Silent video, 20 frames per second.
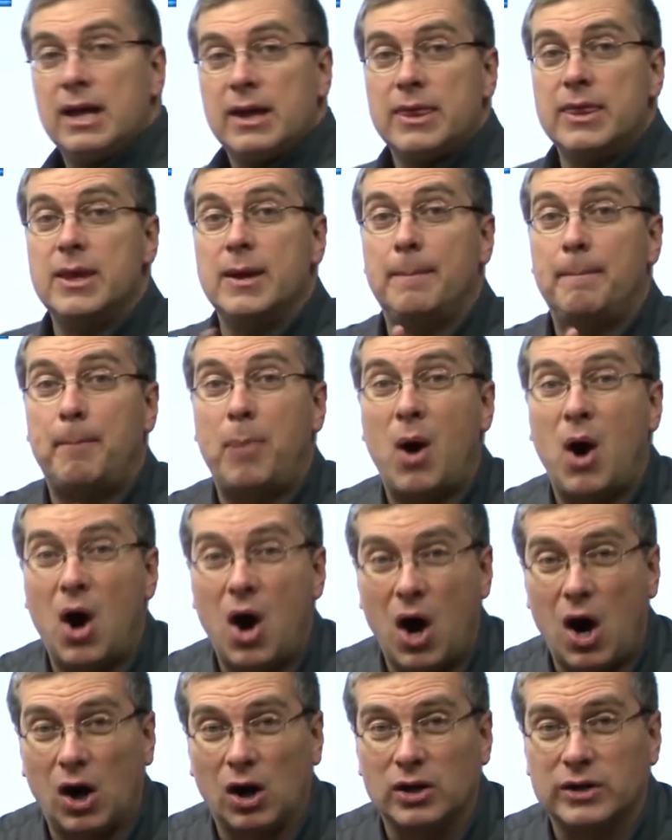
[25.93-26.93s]
The
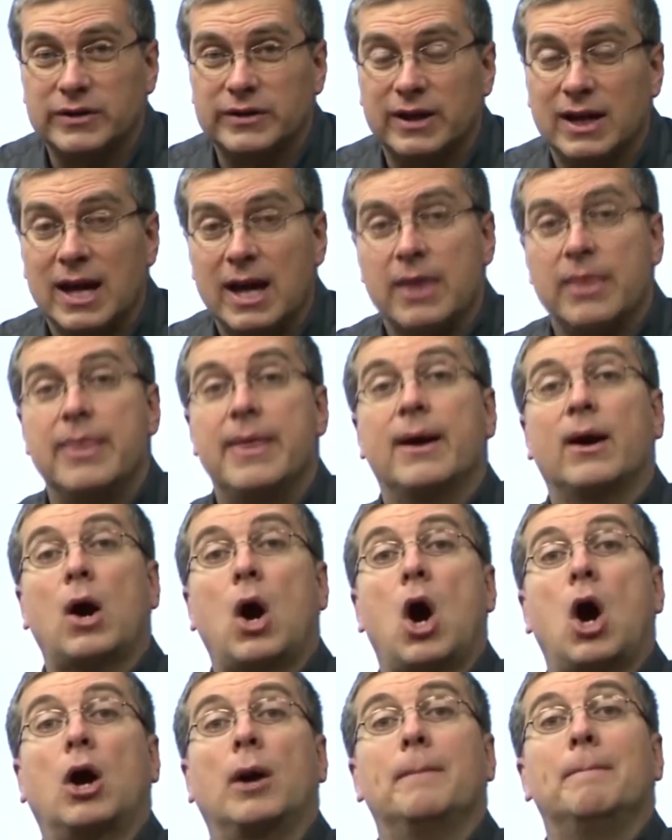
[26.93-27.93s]
part.
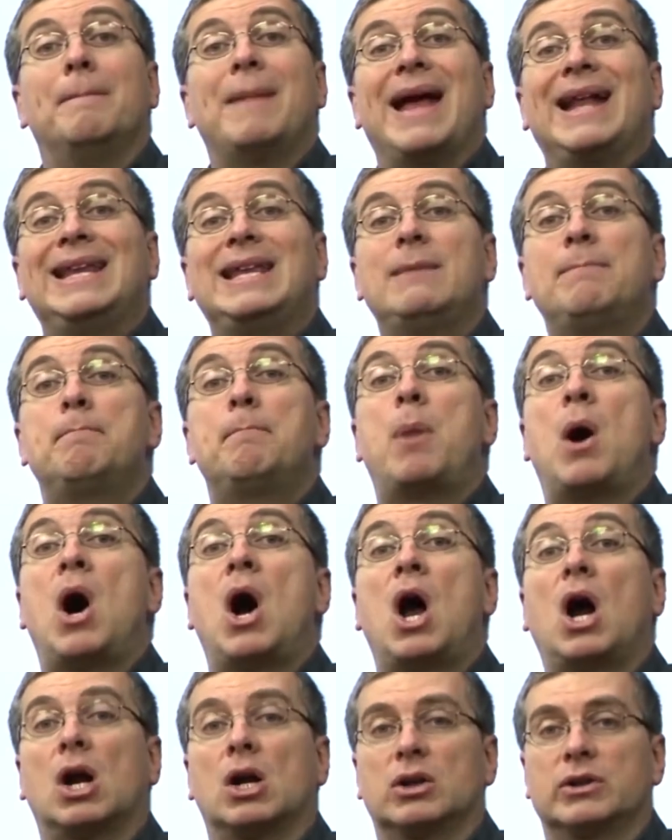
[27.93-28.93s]
There are many
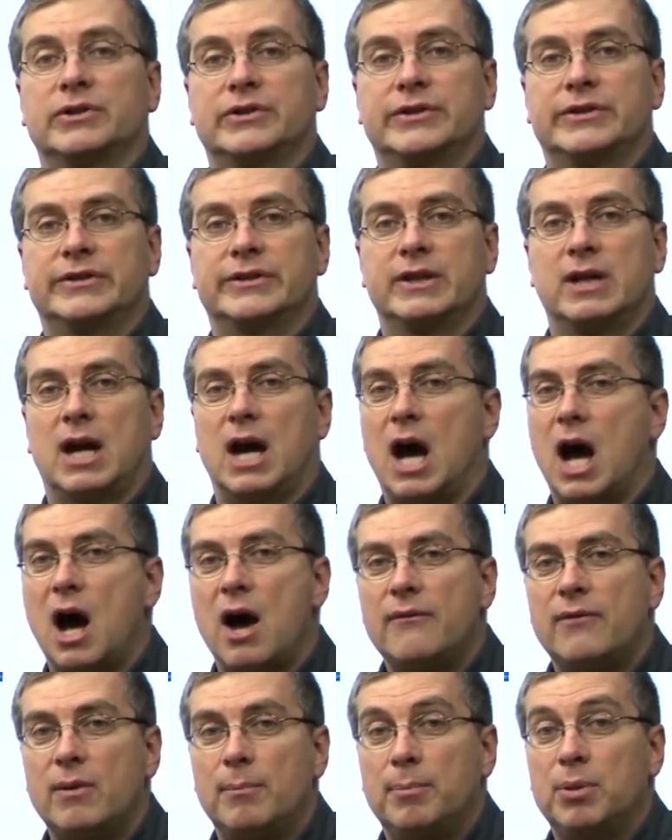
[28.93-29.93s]
parts
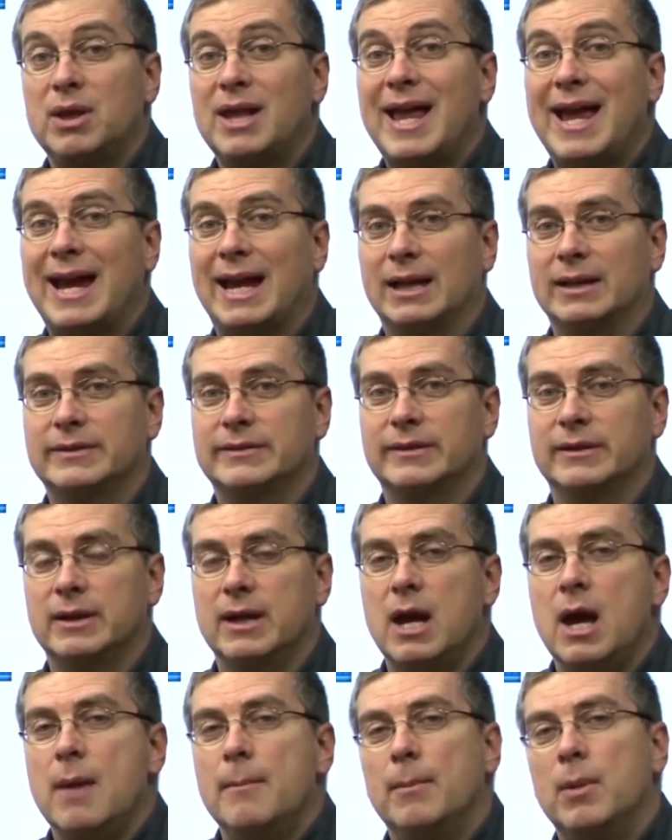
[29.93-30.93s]
of a plant,
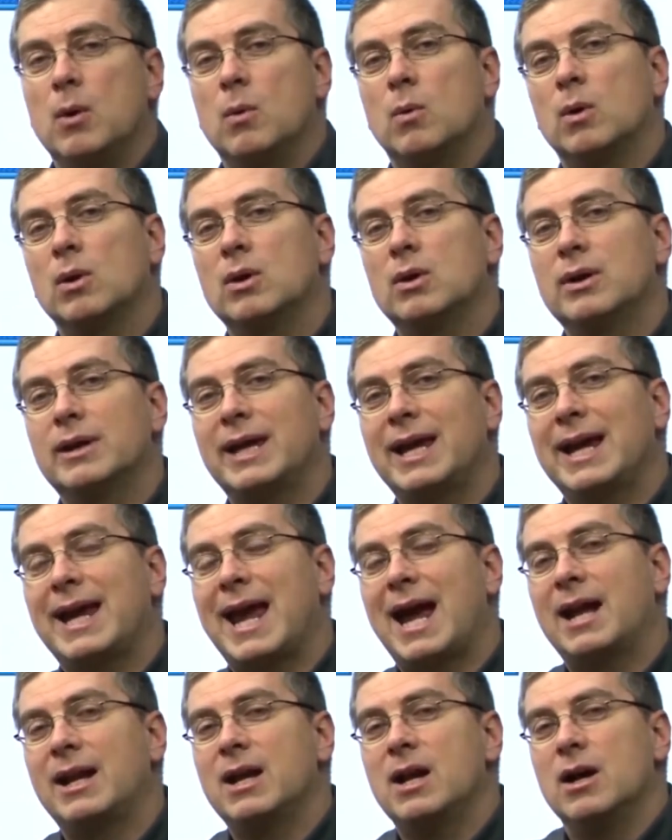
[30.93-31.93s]
but we're looking
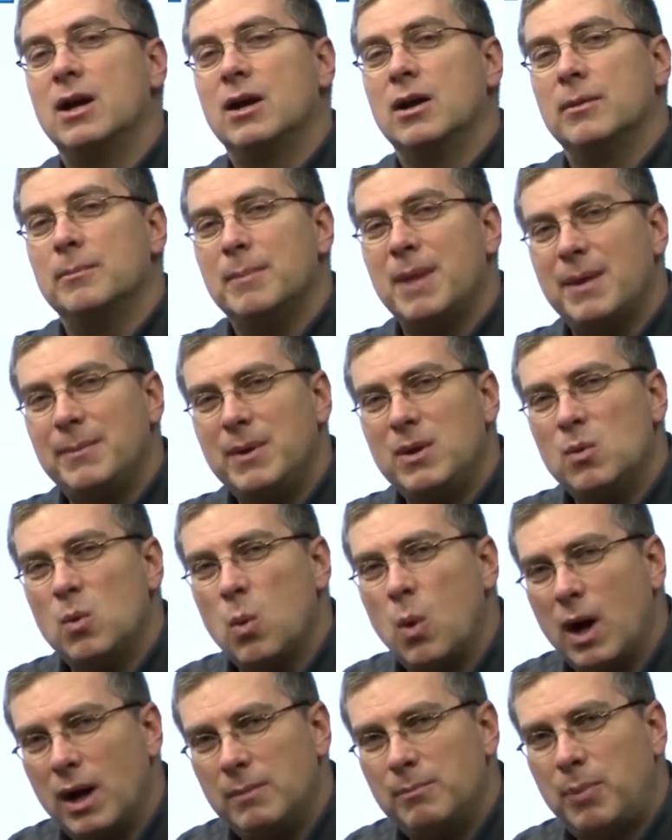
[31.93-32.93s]
at maybe
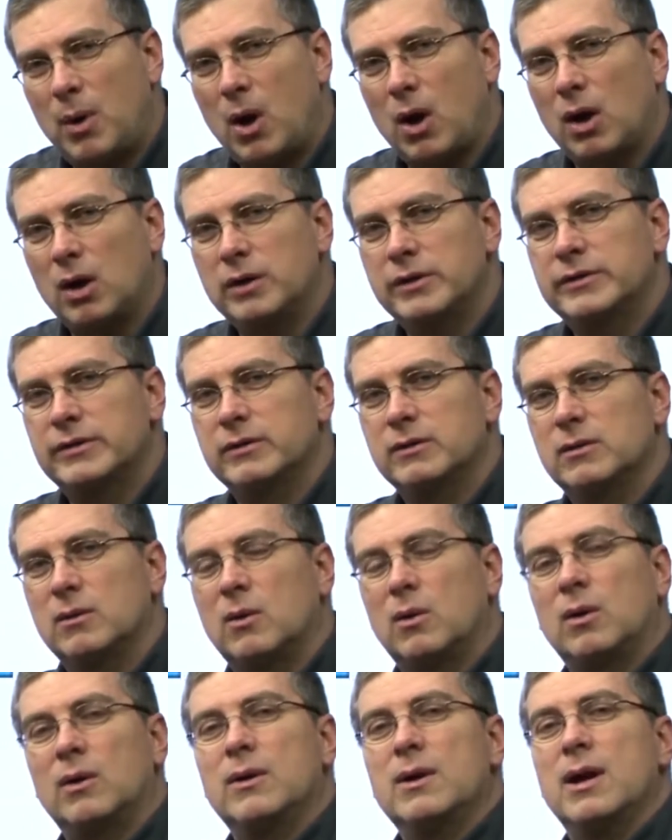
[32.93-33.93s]
one part
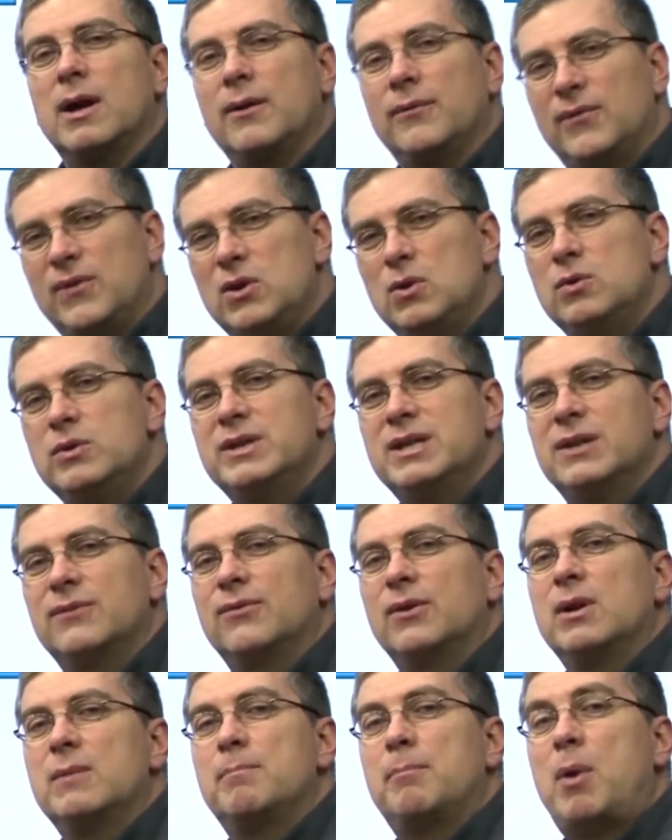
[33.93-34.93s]
or a few
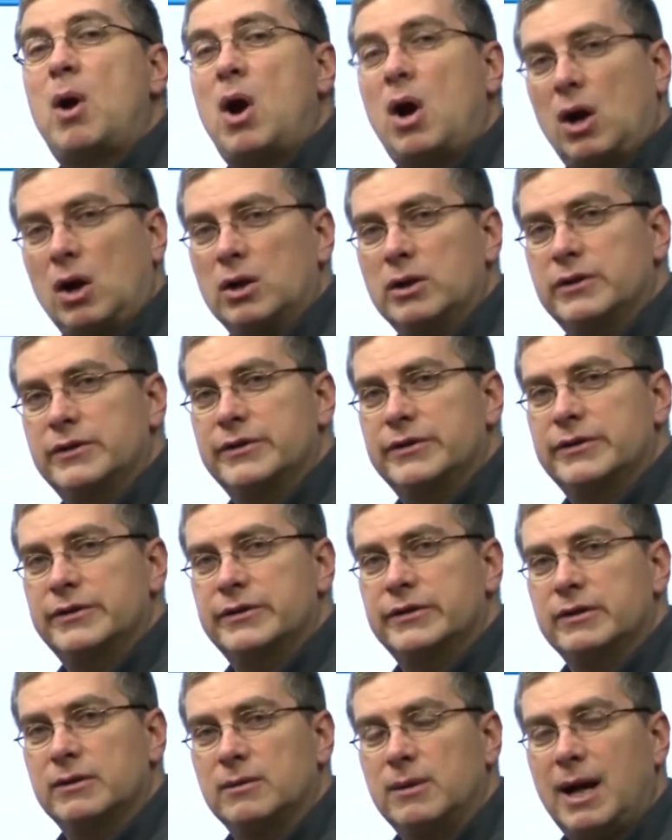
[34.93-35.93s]
different
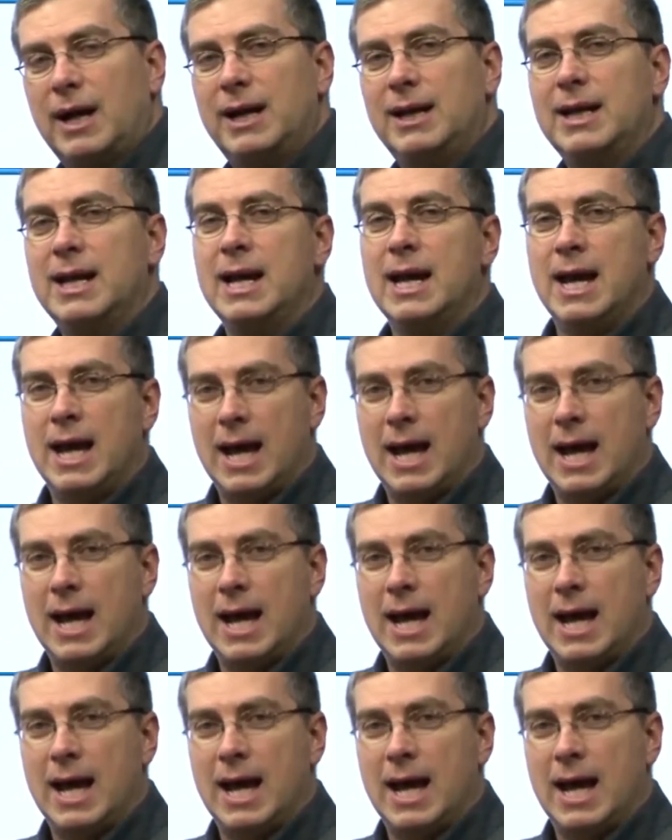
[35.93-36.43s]
parts, right?